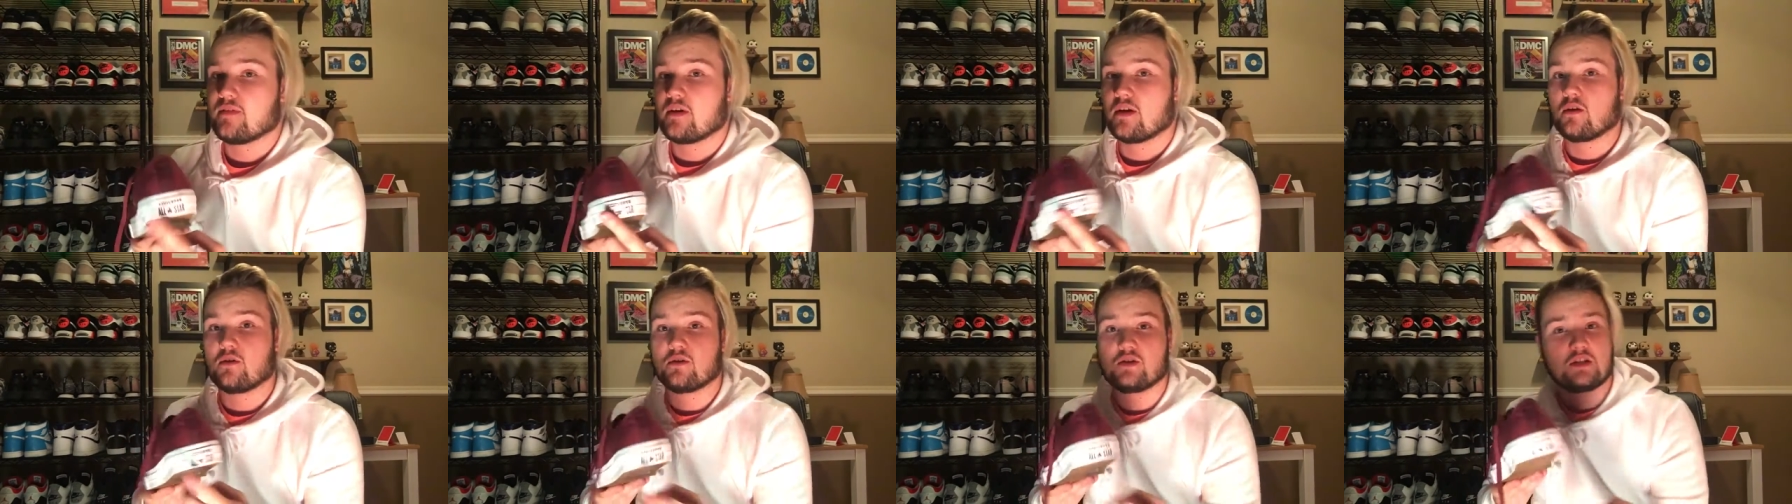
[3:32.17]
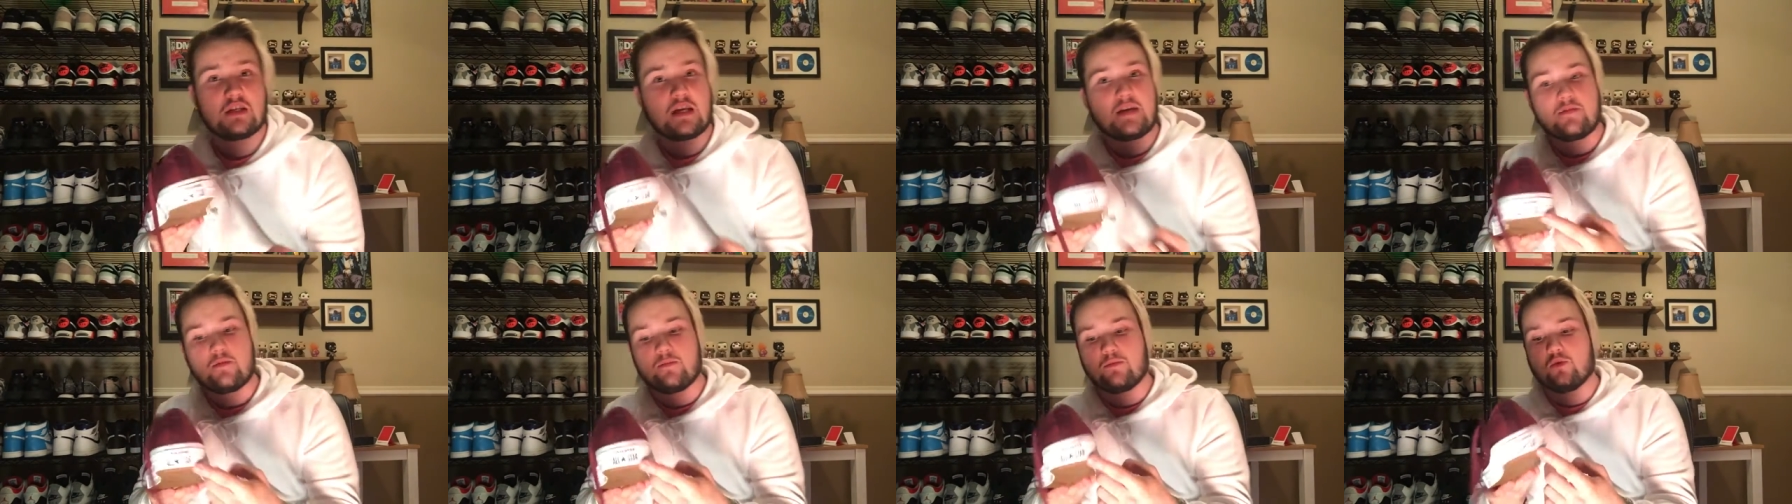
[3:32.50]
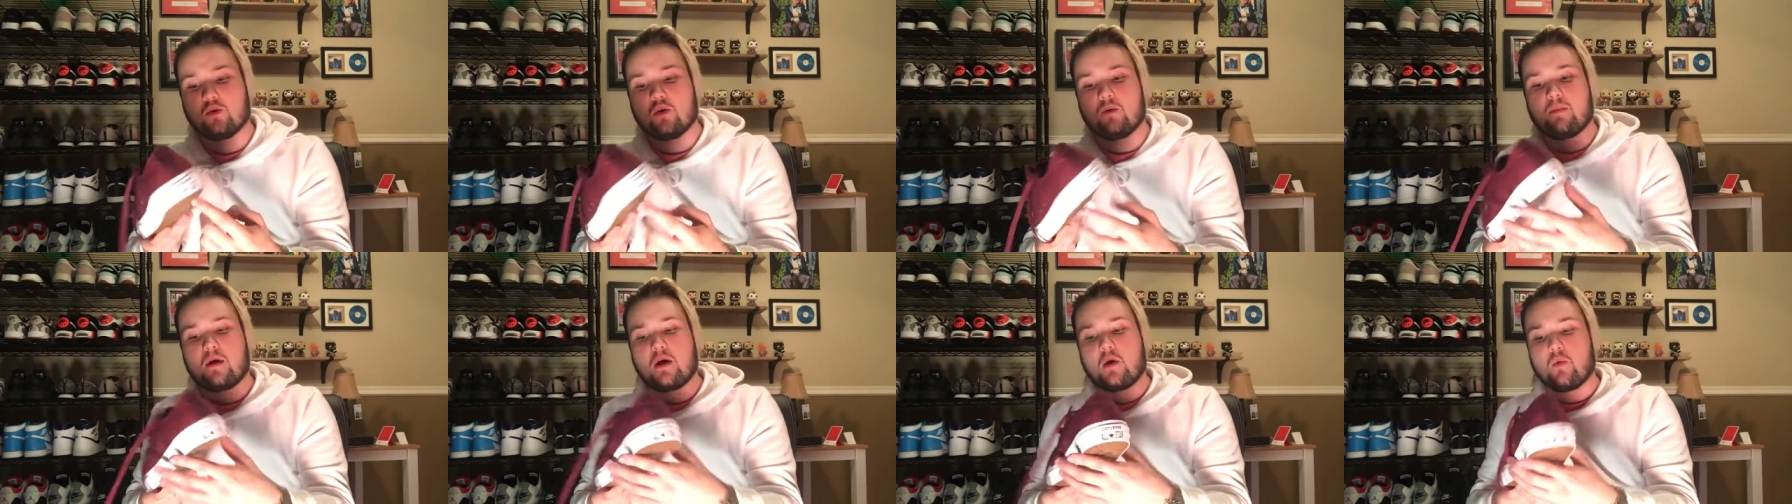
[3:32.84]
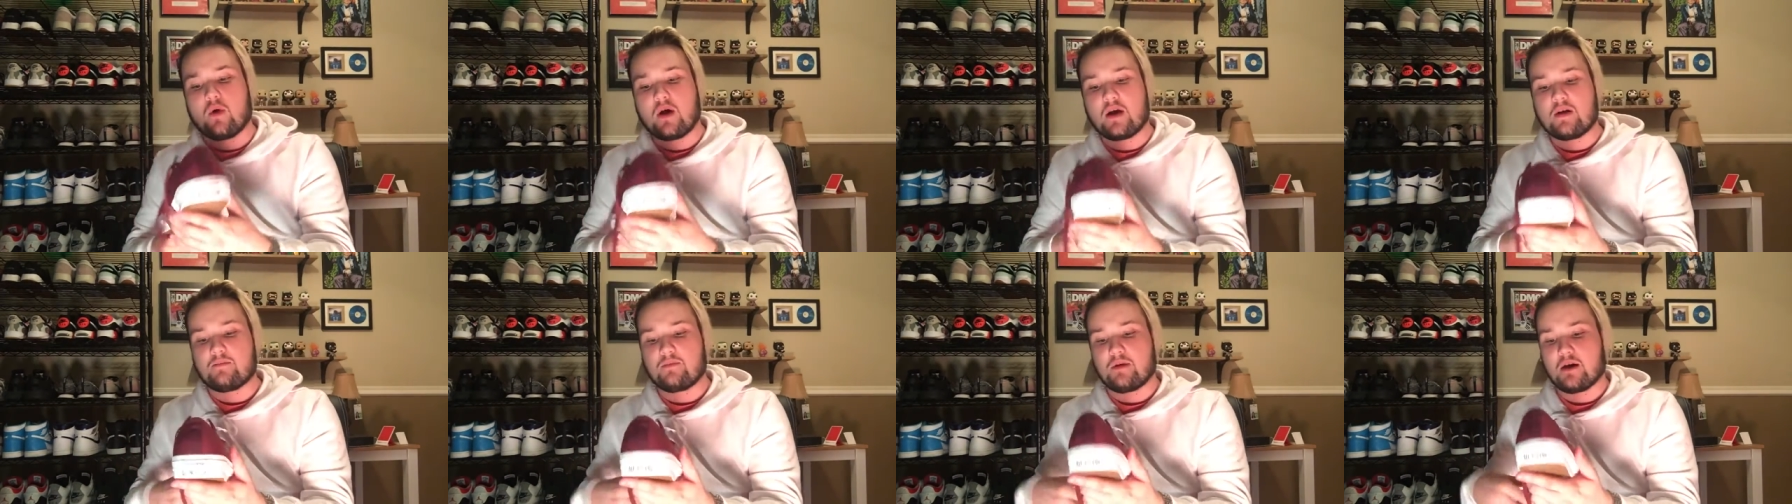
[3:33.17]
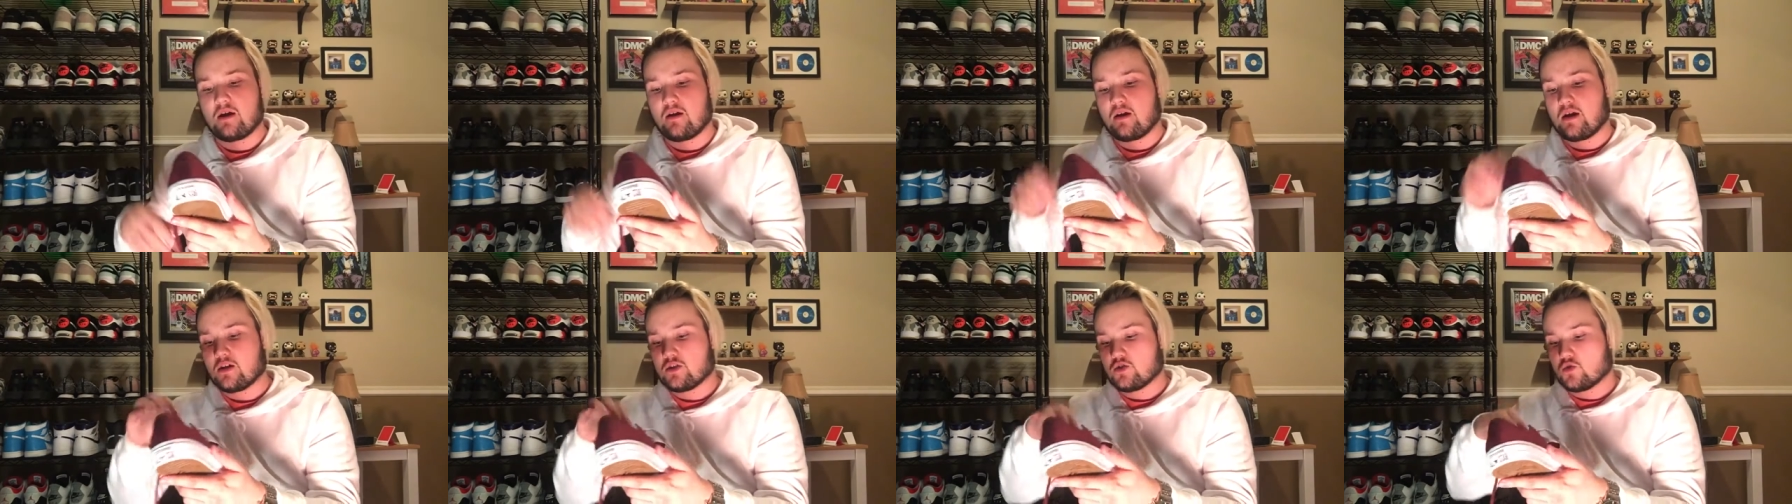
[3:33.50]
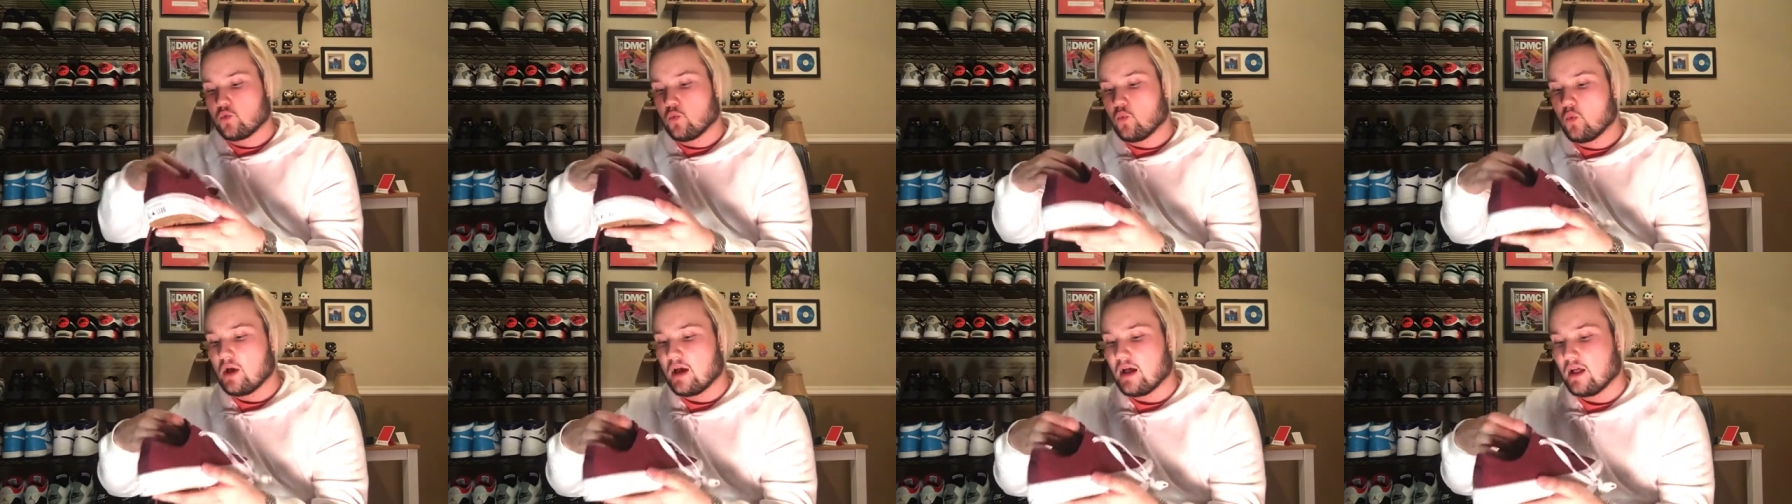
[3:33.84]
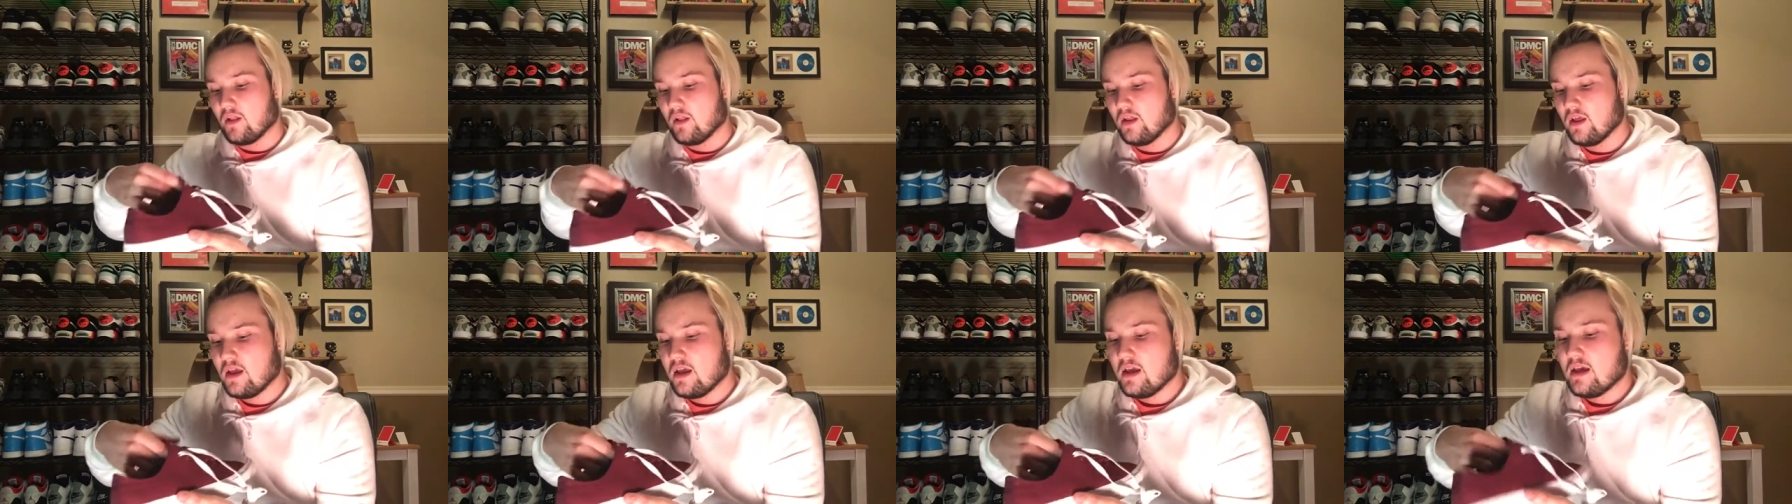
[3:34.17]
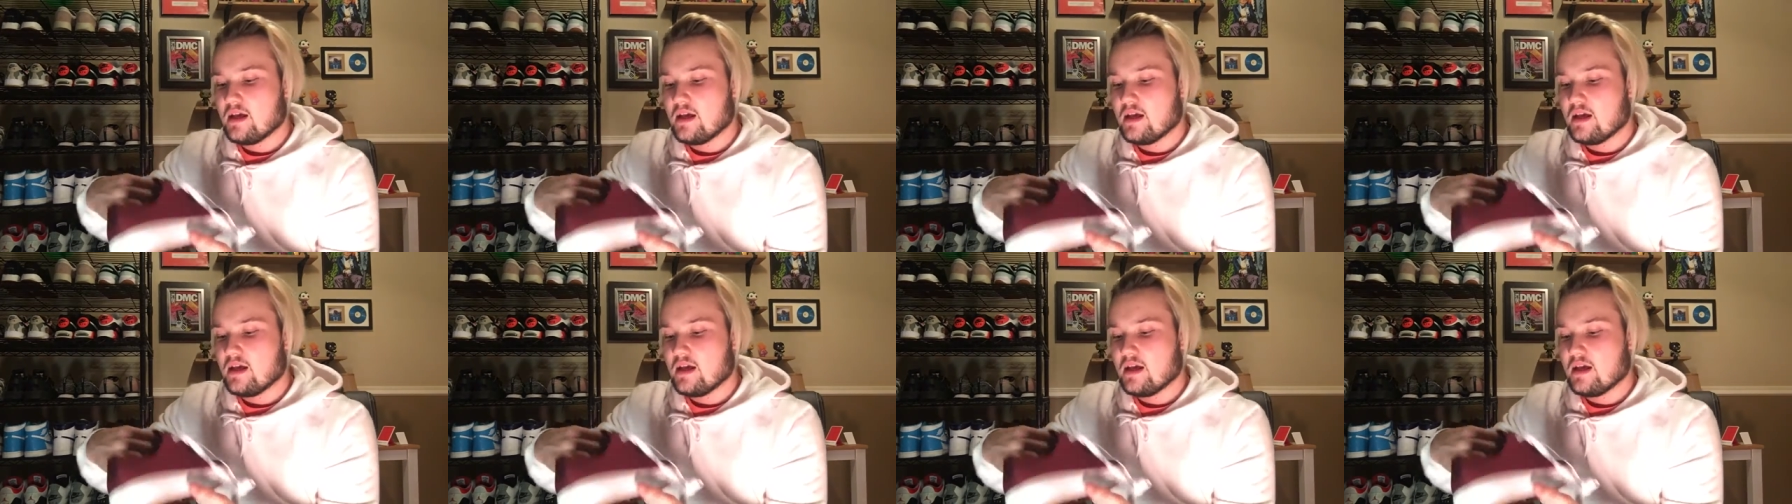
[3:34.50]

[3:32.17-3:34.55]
I know it's navy blue on my white pair as well.